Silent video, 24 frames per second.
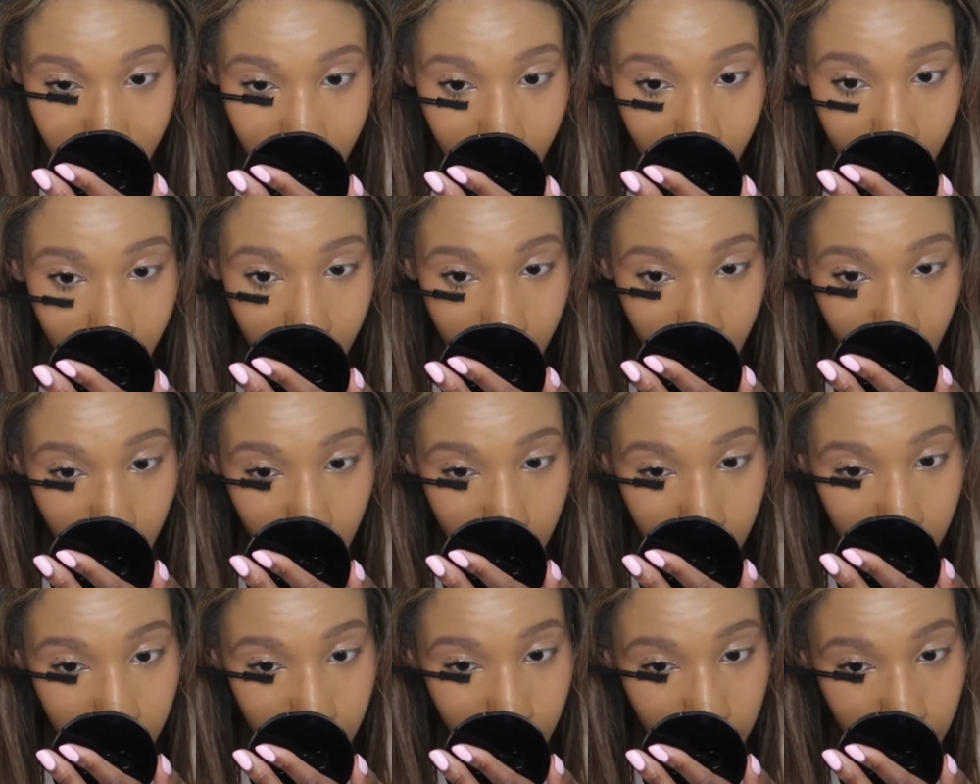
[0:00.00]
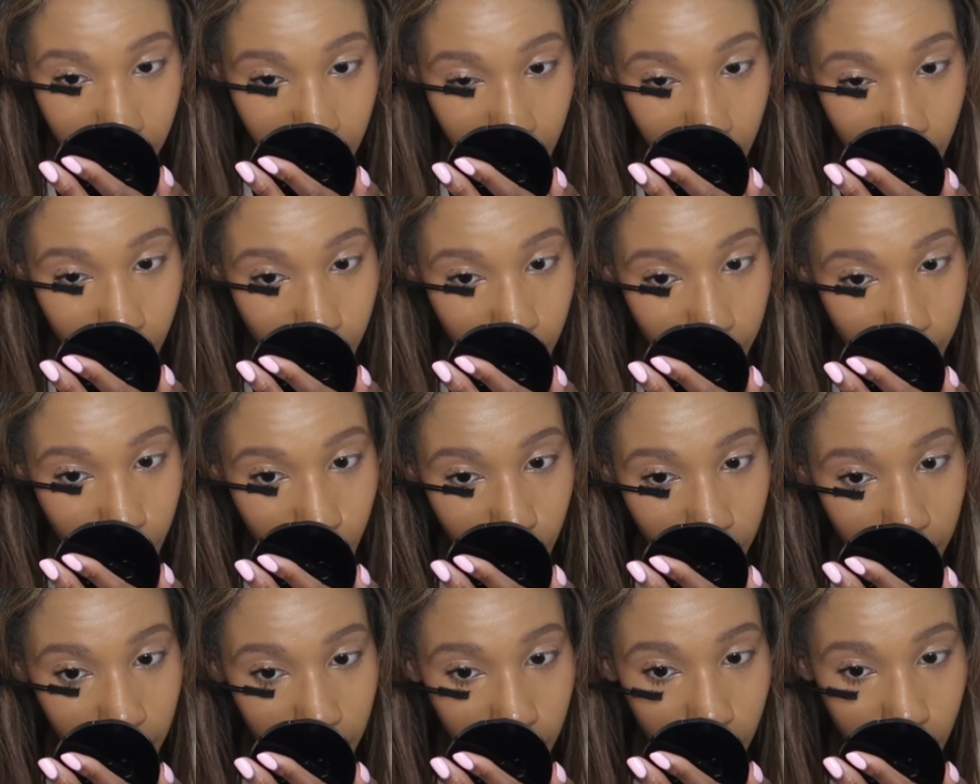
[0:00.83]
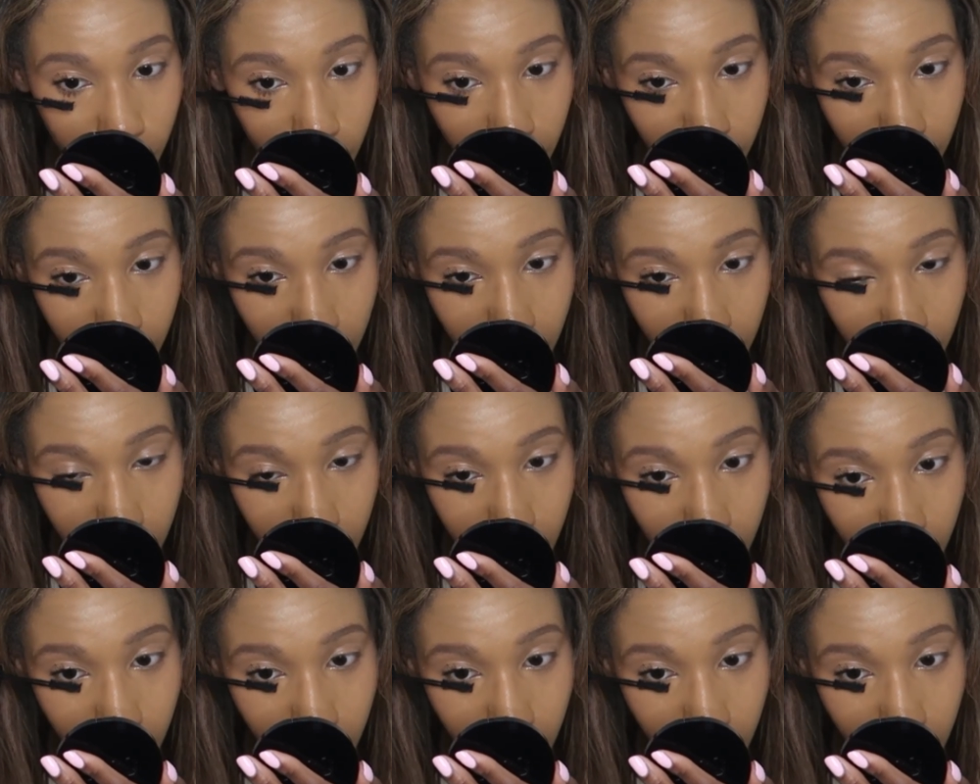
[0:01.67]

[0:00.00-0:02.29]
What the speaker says: I don't know, we're learning, we're moving through it,